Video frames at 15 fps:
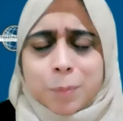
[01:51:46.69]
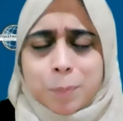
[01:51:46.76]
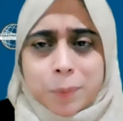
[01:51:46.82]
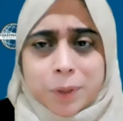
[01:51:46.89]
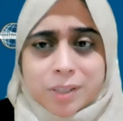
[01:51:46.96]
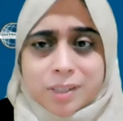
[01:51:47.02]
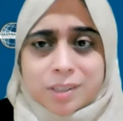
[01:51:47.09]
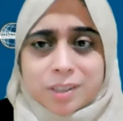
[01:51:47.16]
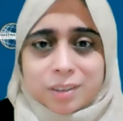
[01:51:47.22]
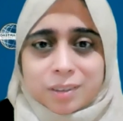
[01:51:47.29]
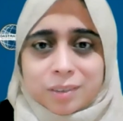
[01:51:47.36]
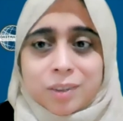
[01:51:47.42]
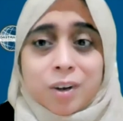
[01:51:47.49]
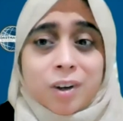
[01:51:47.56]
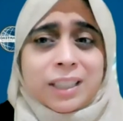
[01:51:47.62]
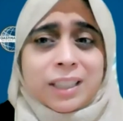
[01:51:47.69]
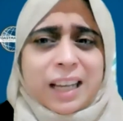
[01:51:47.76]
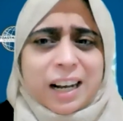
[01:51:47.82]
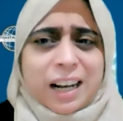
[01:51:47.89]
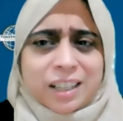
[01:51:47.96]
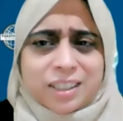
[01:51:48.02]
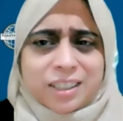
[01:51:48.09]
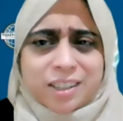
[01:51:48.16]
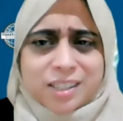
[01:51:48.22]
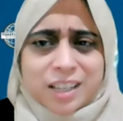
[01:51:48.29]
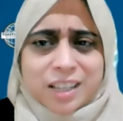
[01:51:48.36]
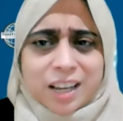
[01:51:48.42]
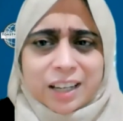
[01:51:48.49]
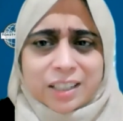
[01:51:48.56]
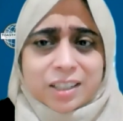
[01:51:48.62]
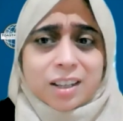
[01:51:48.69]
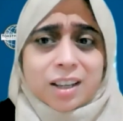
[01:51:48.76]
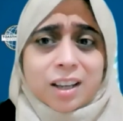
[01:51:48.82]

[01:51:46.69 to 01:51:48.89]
person on the other side